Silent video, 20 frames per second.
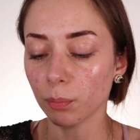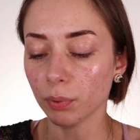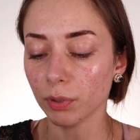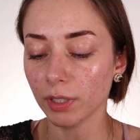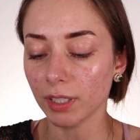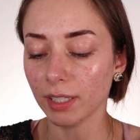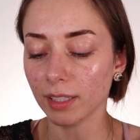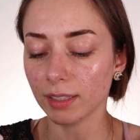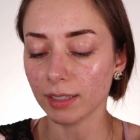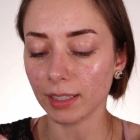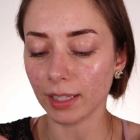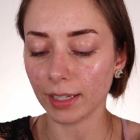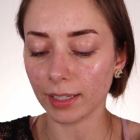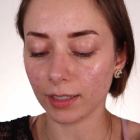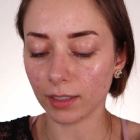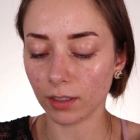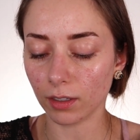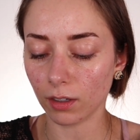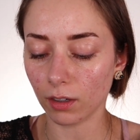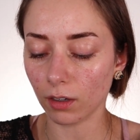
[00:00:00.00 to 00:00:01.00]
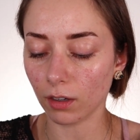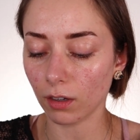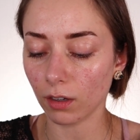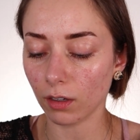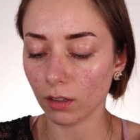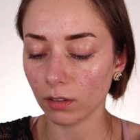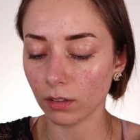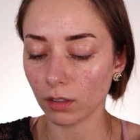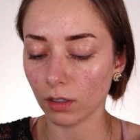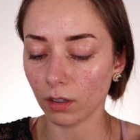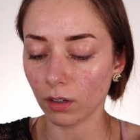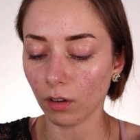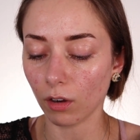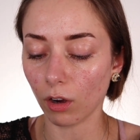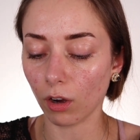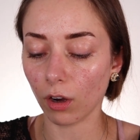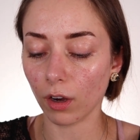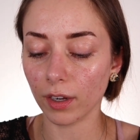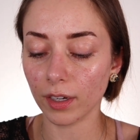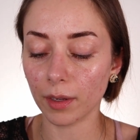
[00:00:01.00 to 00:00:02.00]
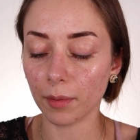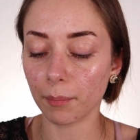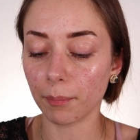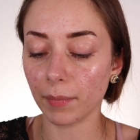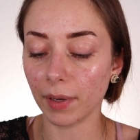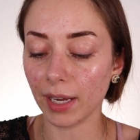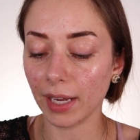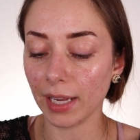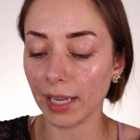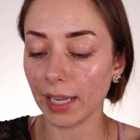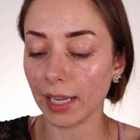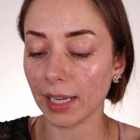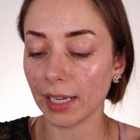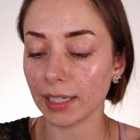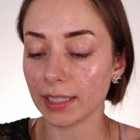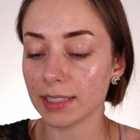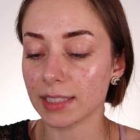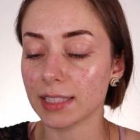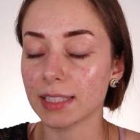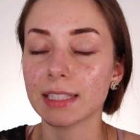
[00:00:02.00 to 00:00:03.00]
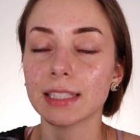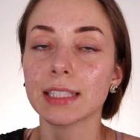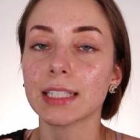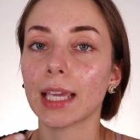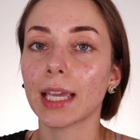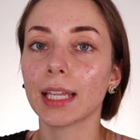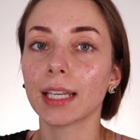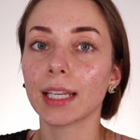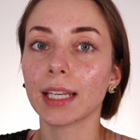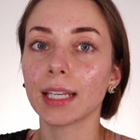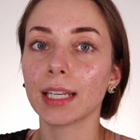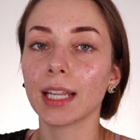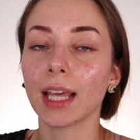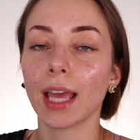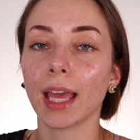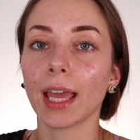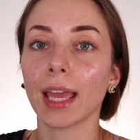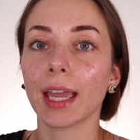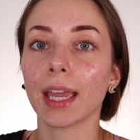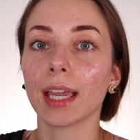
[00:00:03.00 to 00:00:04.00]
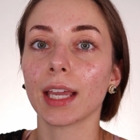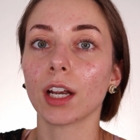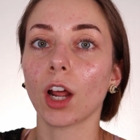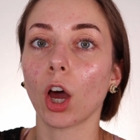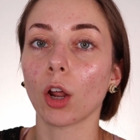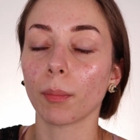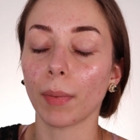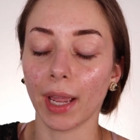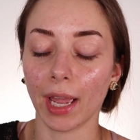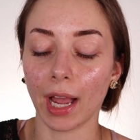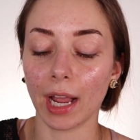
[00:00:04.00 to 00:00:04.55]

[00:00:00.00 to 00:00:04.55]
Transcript: put it like all on my skin and on my